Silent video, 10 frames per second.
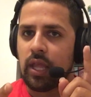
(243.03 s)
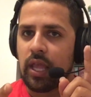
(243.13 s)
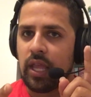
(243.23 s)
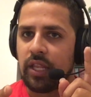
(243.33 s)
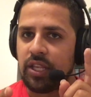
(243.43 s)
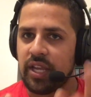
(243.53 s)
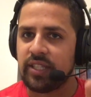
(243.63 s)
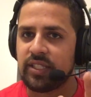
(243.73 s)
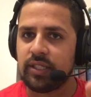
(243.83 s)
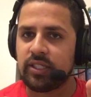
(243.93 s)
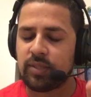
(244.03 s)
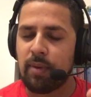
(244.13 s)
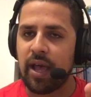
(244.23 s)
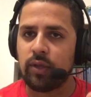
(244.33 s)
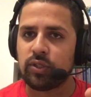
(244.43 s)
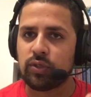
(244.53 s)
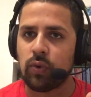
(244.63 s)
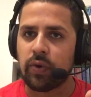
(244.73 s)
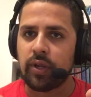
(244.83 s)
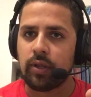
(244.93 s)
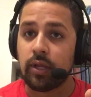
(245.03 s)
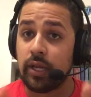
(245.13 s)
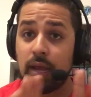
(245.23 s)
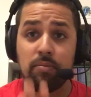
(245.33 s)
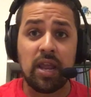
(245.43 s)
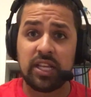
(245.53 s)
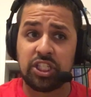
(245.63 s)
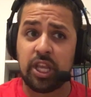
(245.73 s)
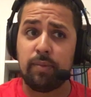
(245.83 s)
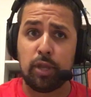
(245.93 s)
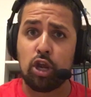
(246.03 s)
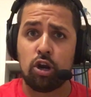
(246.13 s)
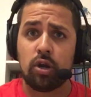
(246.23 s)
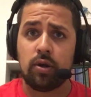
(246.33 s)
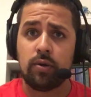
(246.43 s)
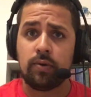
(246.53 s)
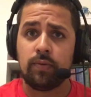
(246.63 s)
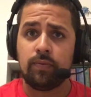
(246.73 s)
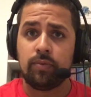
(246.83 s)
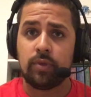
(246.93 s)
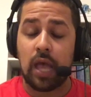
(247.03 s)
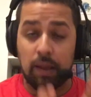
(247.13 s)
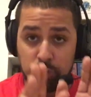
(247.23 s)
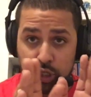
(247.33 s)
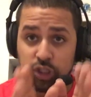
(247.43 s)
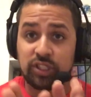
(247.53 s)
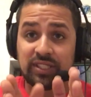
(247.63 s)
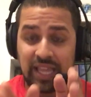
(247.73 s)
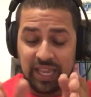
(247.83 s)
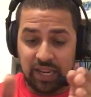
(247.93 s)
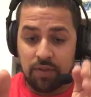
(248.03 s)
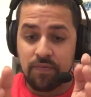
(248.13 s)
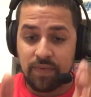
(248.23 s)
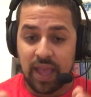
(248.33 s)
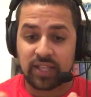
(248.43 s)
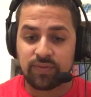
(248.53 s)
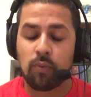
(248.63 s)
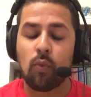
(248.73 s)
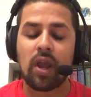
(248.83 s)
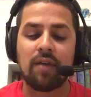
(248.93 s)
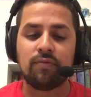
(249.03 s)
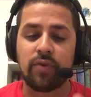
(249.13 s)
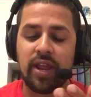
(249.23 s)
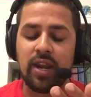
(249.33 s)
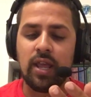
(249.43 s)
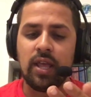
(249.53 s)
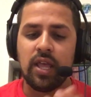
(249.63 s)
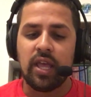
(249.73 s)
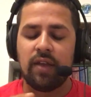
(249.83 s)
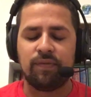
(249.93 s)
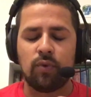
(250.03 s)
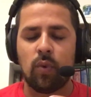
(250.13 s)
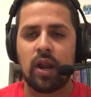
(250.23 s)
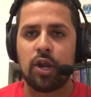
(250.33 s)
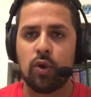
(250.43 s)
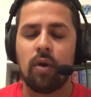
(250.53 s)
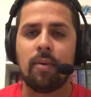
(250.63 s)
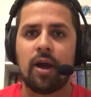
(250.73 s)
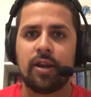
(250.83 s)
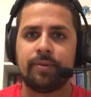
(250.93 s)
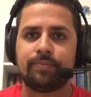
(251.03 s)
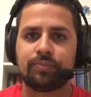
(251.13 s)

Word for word: and Jessi's smile story and i'm not shaming her i'm just stating facts from what i've read and from what i know about it